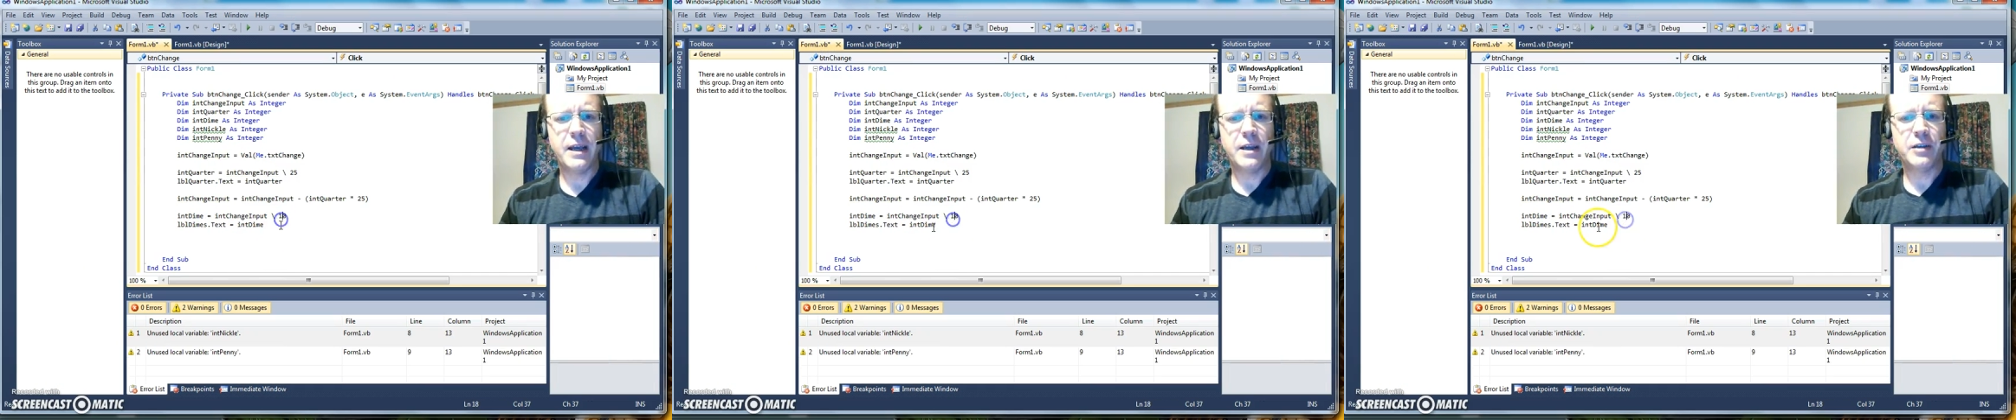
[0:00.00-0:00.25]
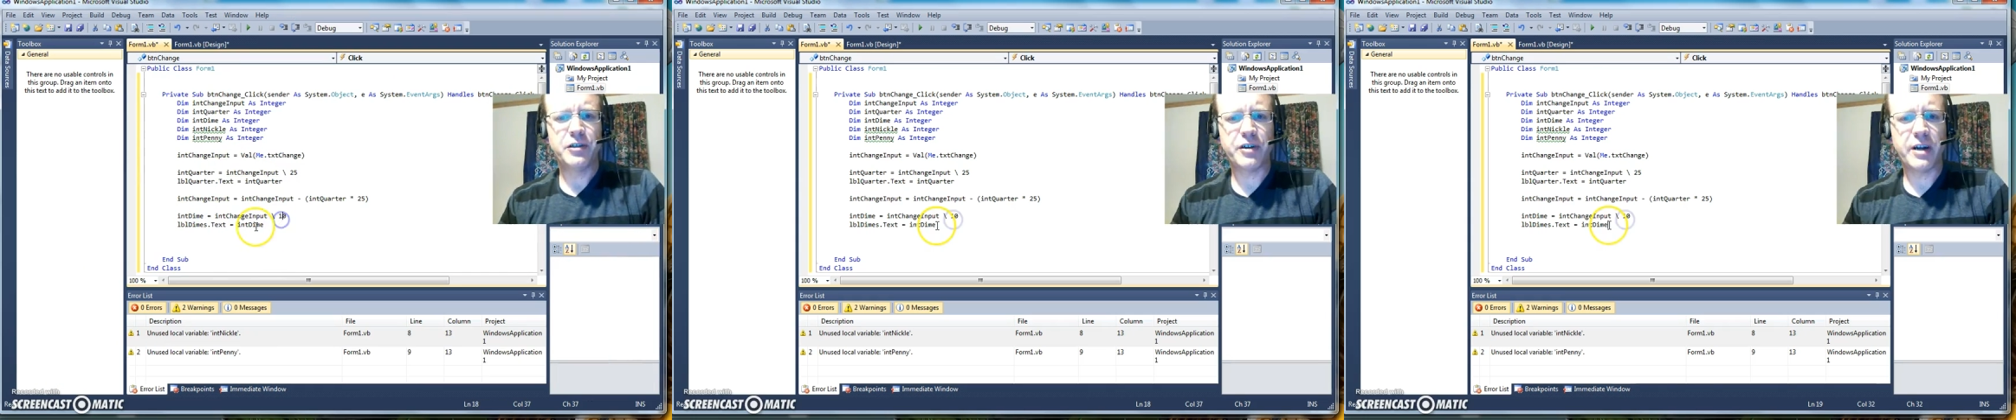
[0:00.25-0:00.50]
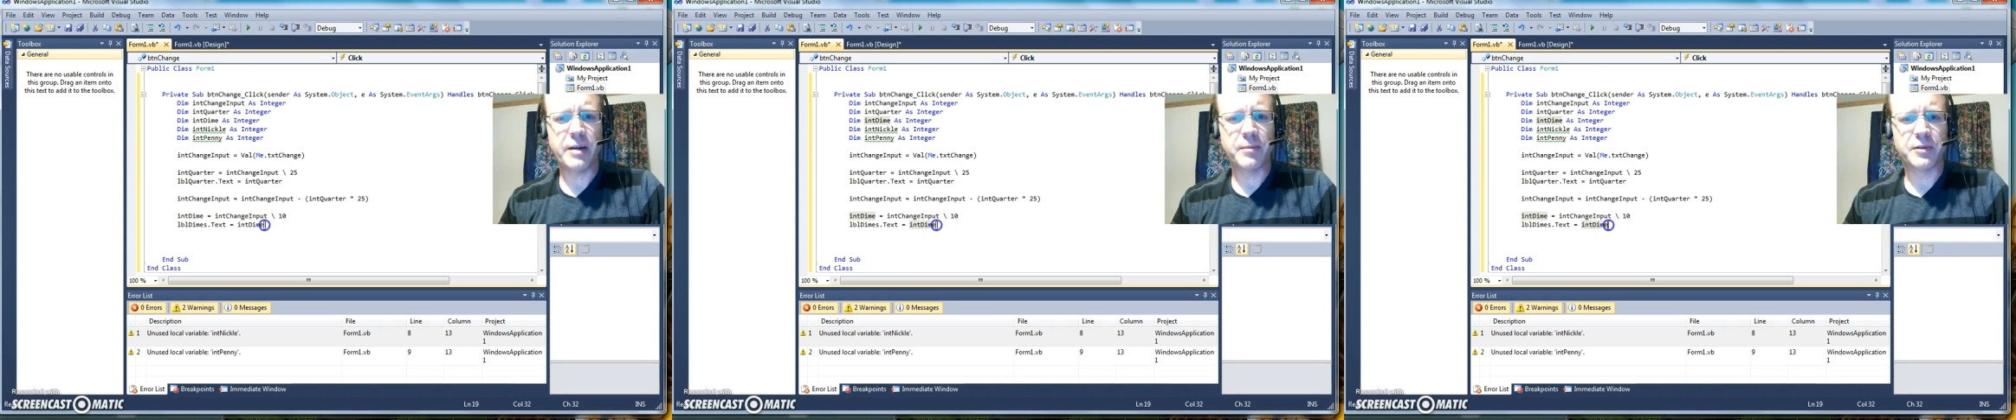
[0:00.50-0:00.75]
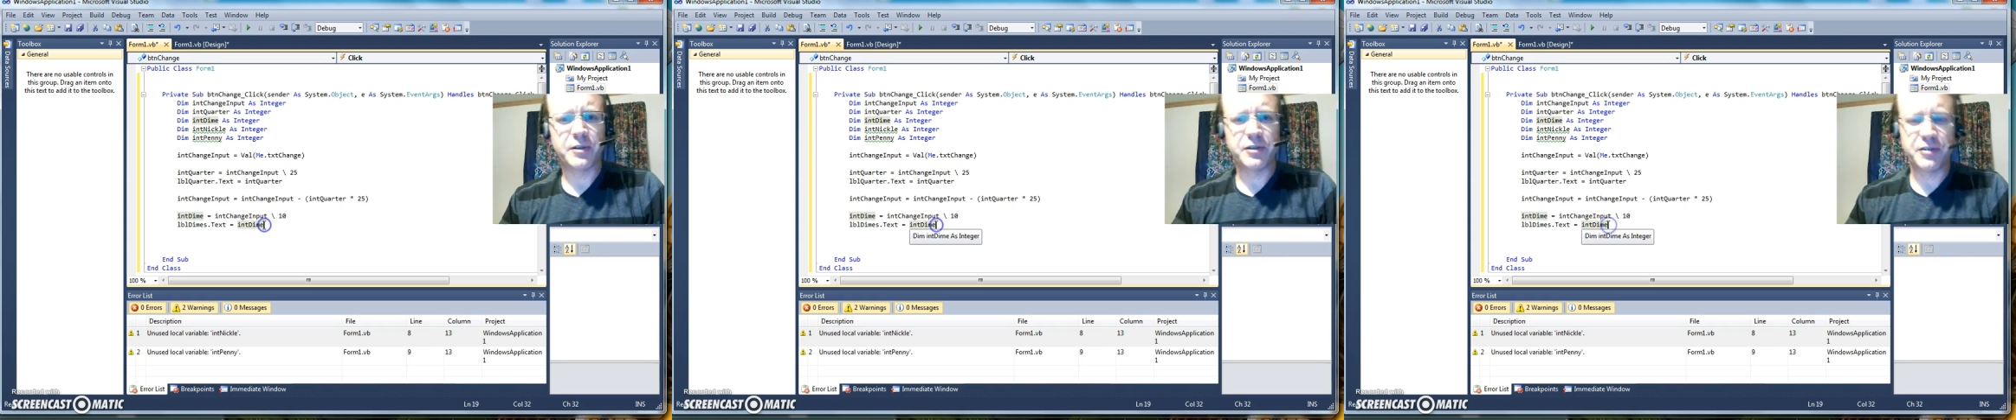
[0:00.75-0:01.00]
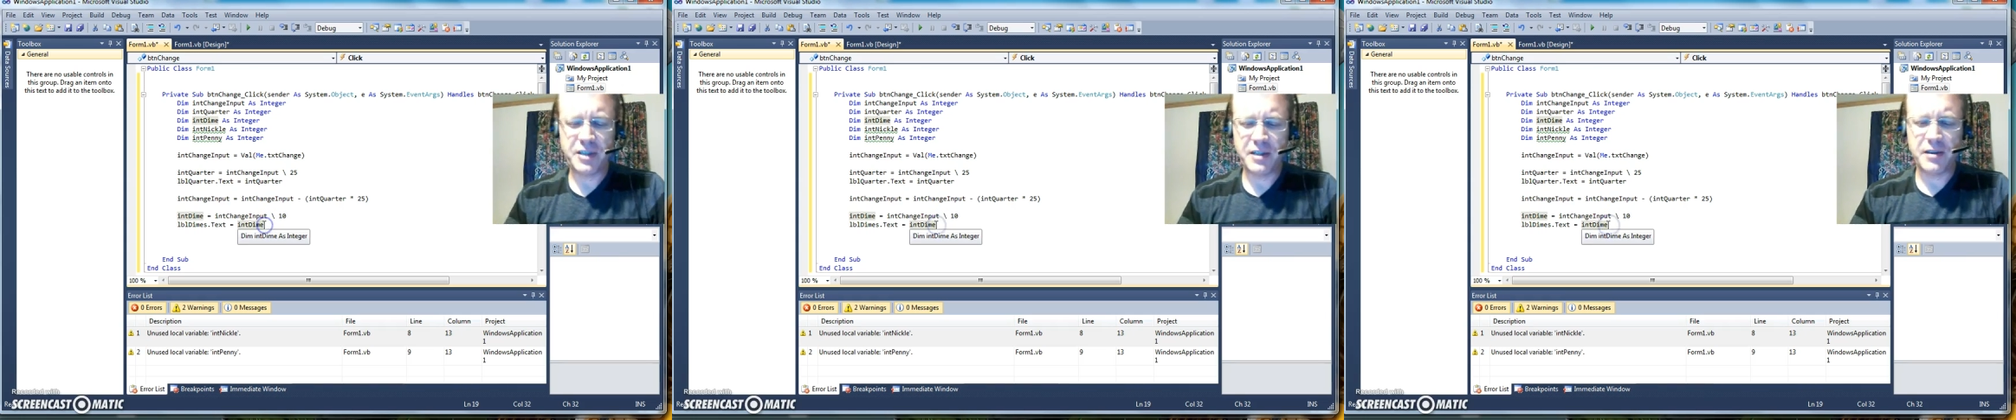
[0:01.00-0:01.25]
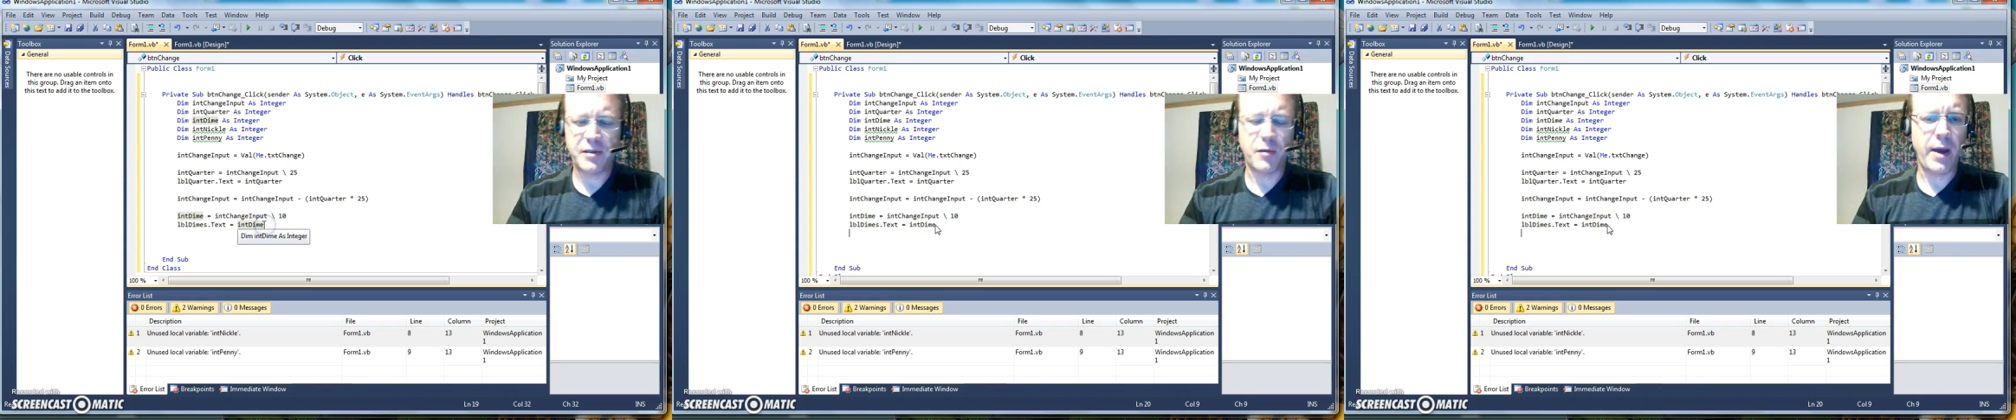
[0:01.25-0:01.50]
so you're able to see
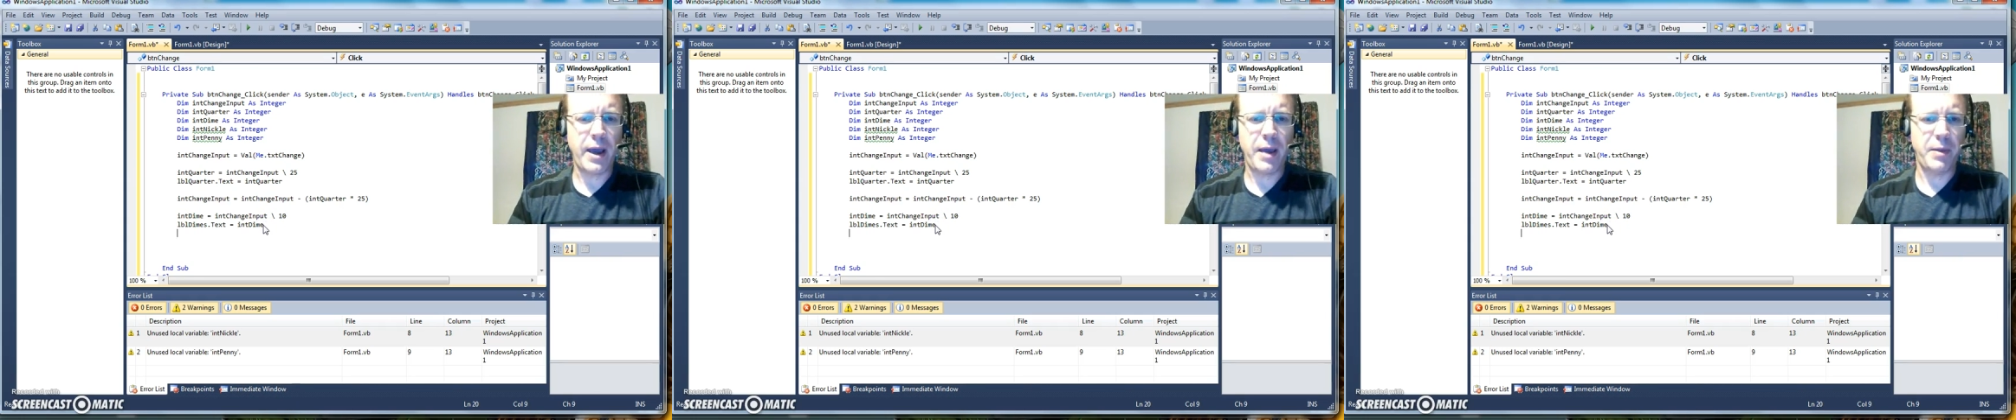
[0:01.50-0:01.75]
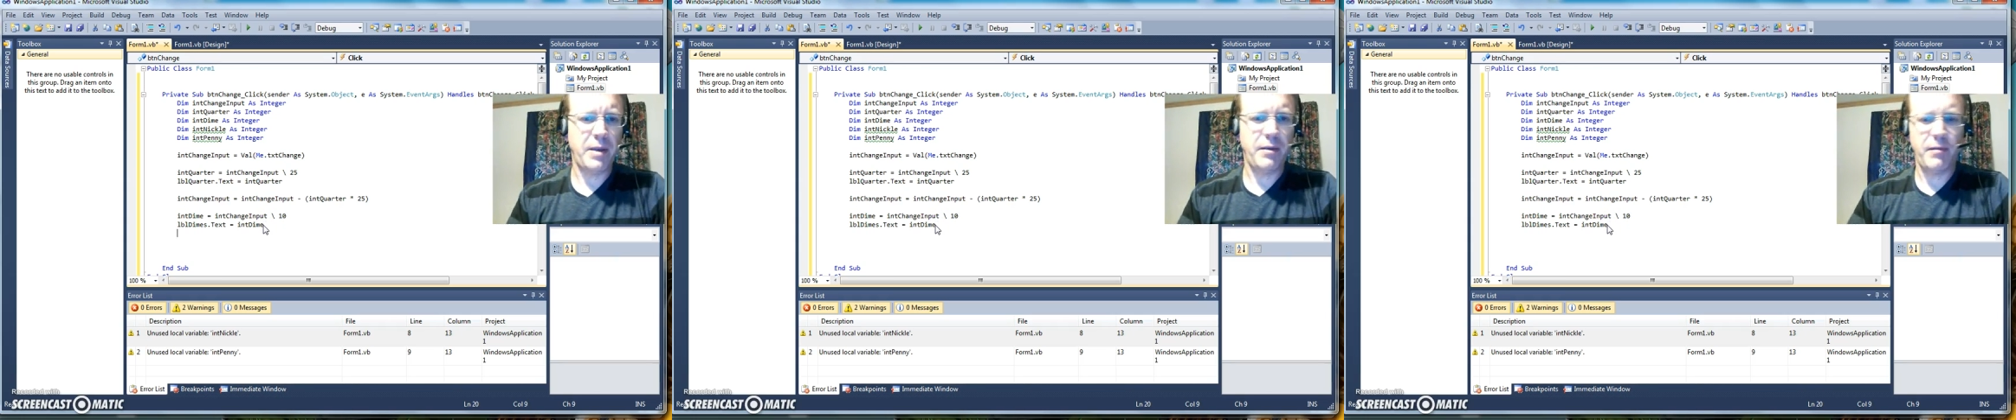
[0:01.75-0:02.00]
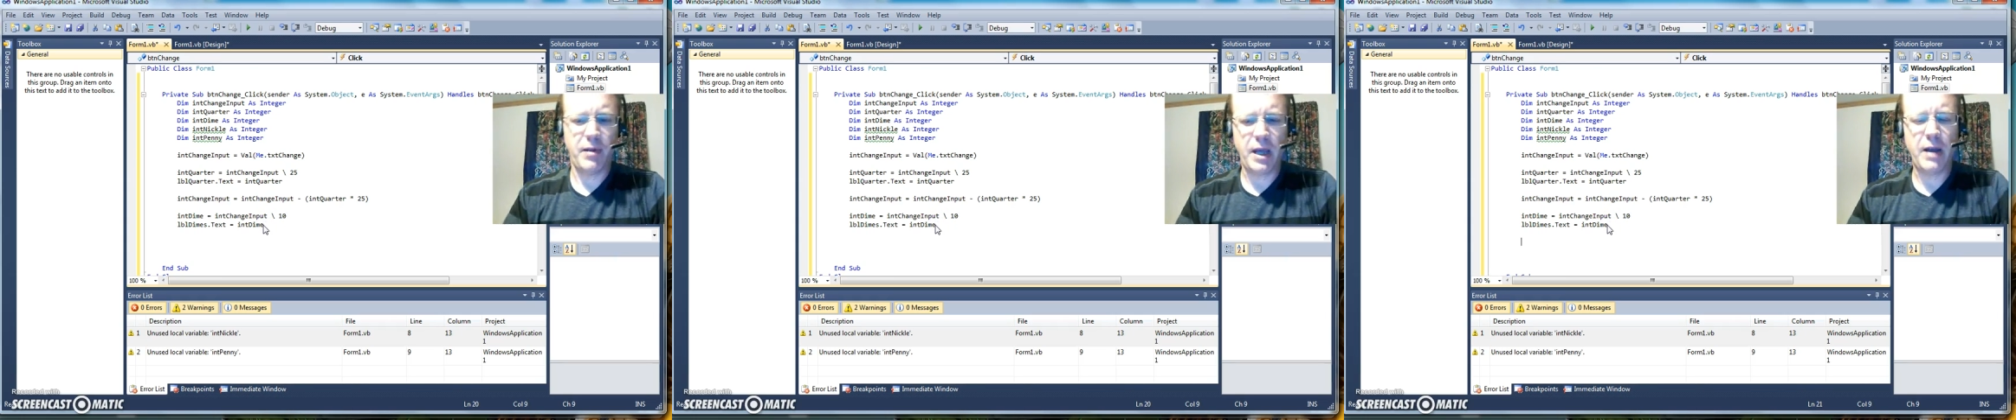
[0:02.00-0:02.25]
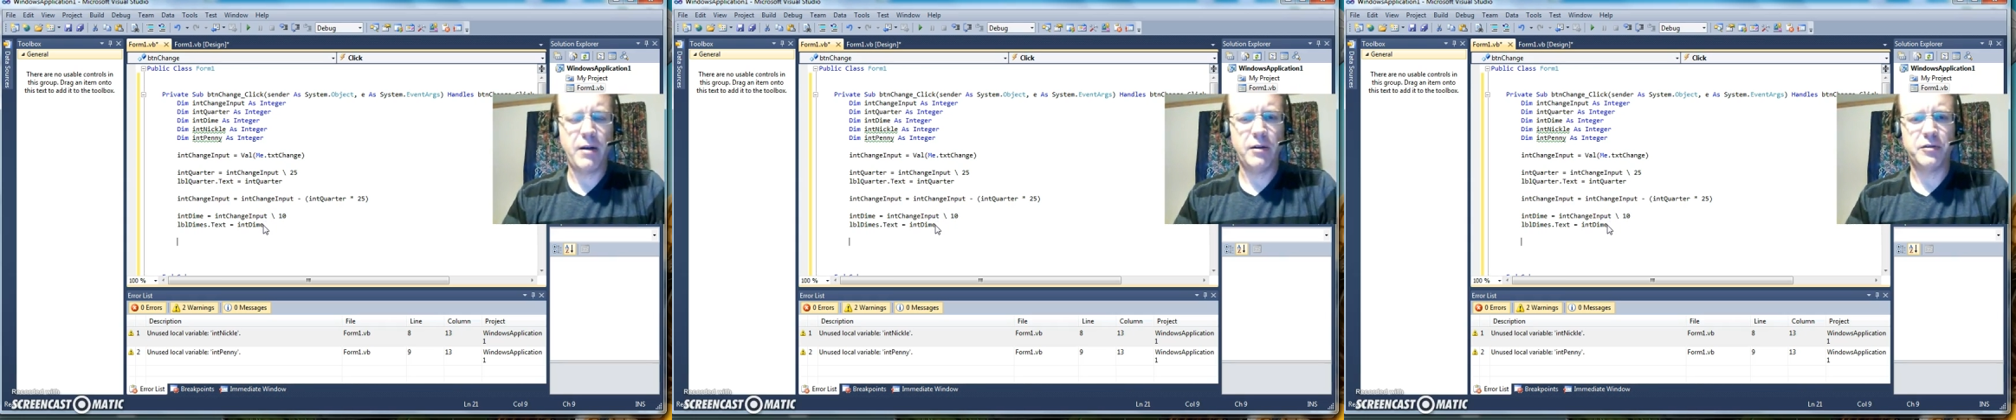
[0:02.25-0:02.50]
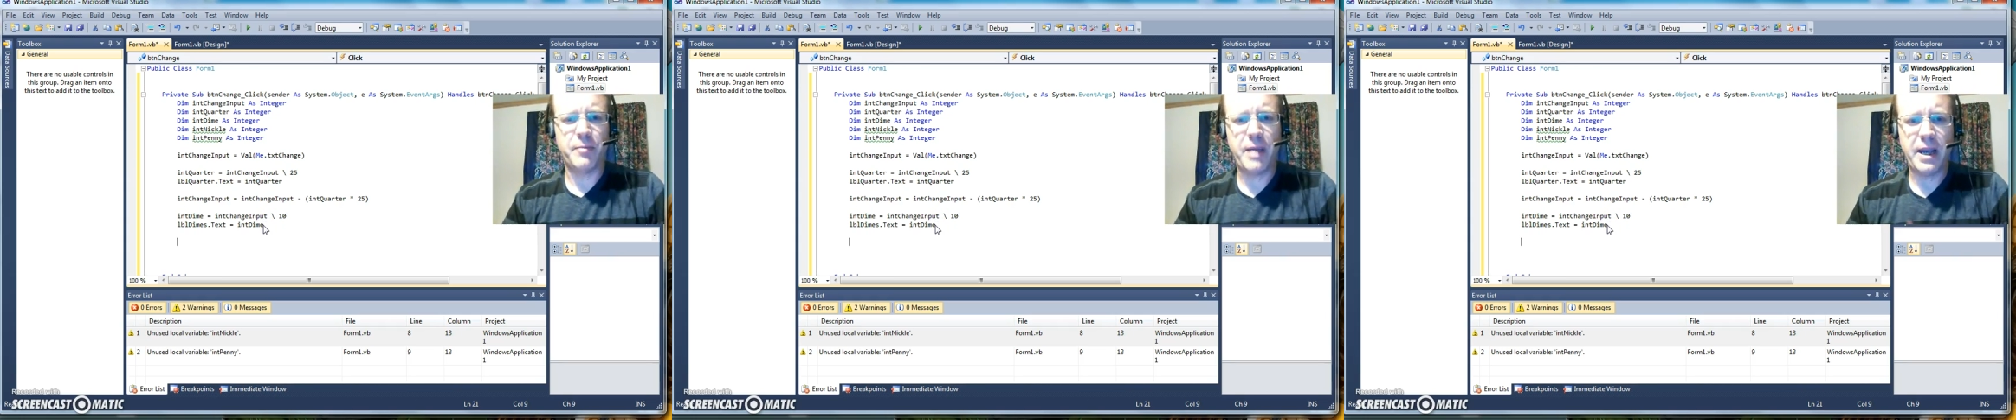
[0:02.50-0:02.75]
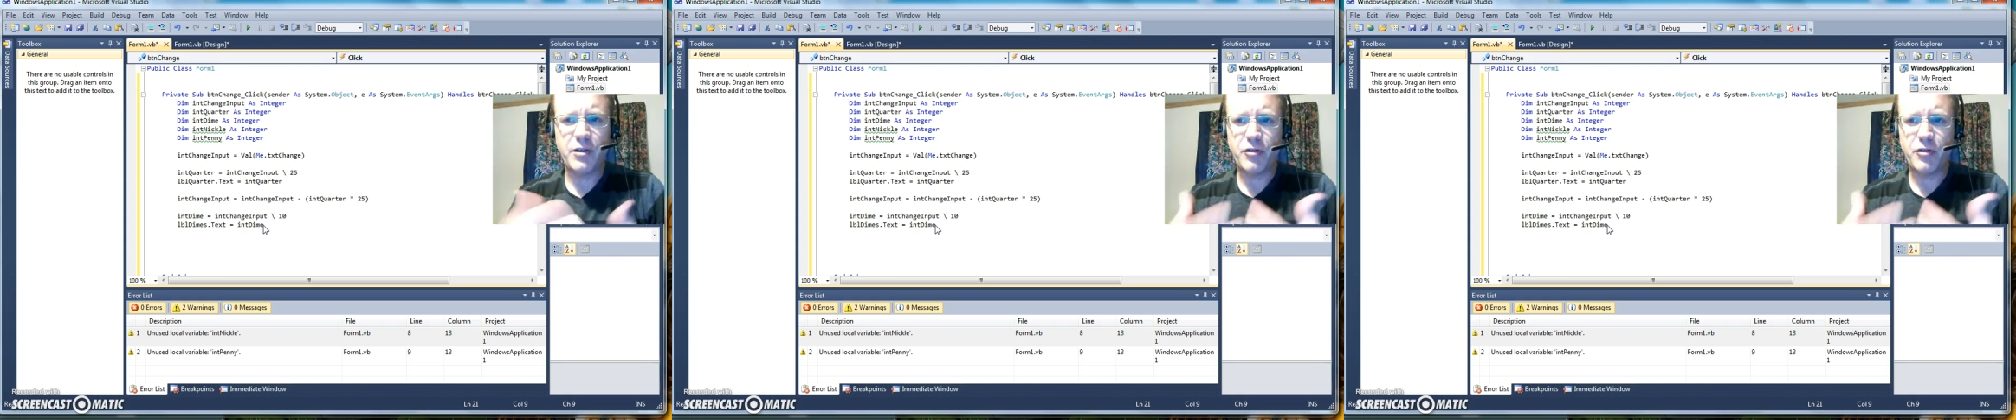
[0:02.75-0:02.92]
the way, errors are made.